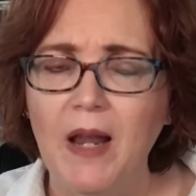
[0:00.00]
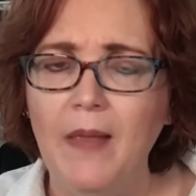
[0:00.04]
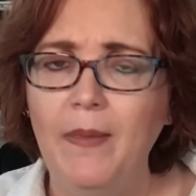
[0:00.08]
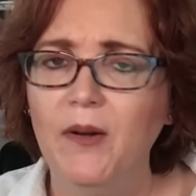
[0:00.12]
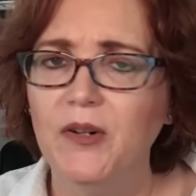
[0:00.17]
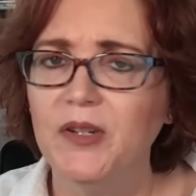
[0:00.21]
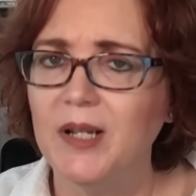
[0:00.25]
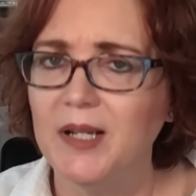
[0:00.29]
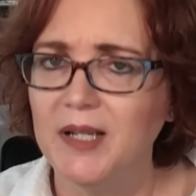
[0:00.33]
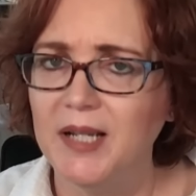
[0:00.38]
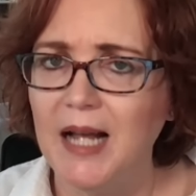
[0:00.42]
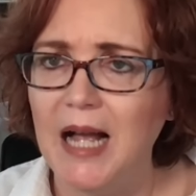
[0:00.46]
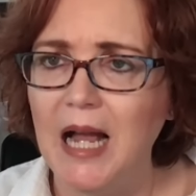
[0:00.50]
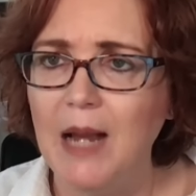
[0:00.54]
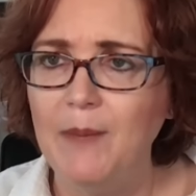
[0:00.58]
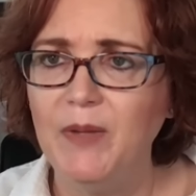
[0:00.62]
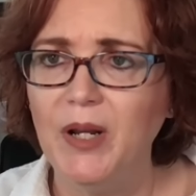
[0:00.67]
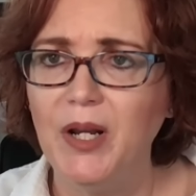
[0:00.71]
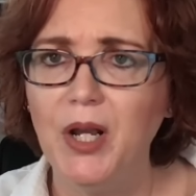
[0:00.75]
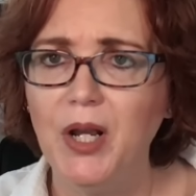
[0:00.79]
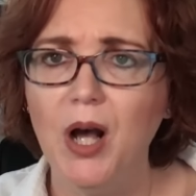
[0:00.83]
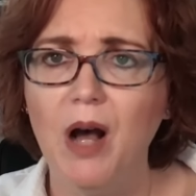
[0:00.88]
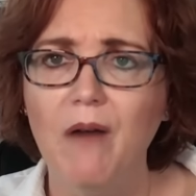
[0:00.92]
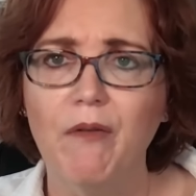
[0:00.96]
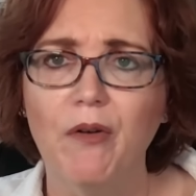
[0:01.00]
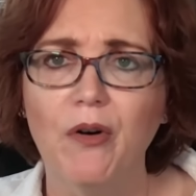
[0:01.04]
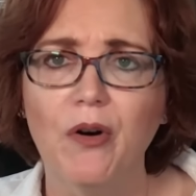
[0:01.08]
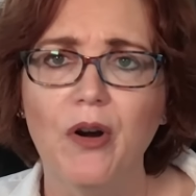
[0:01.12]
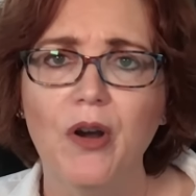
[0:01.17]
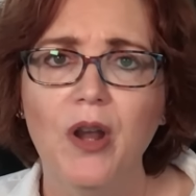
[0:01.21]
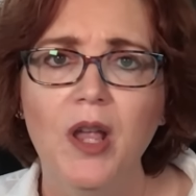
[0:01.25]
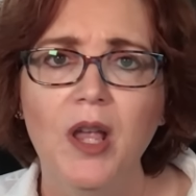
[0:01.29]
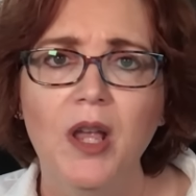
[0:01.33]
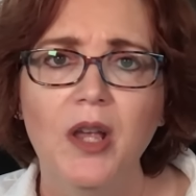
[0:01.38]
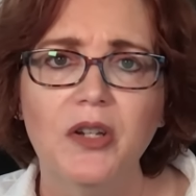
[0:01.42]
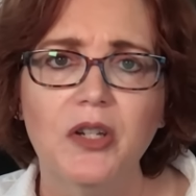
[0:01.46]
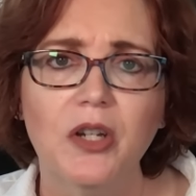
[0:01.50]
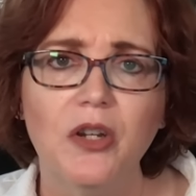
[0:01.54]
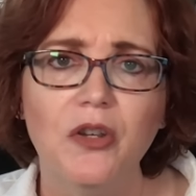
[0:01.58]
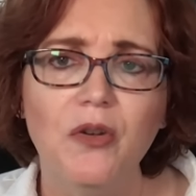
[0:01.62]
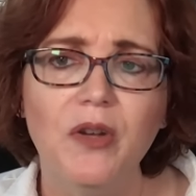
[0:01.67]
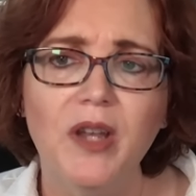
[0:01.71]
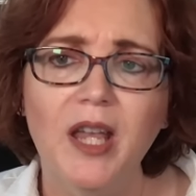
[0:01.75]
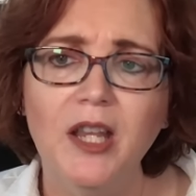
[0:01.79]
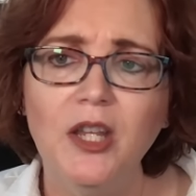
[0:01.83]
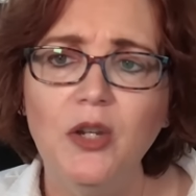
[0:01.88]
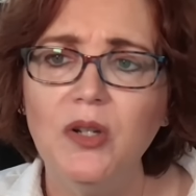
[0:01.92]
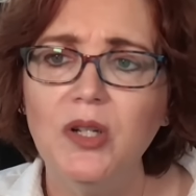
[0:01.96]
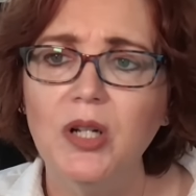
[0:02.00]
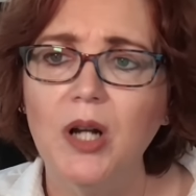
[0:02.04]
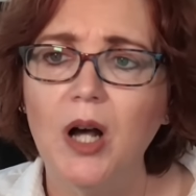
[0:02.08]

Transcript: and there's a time to cover. So you can you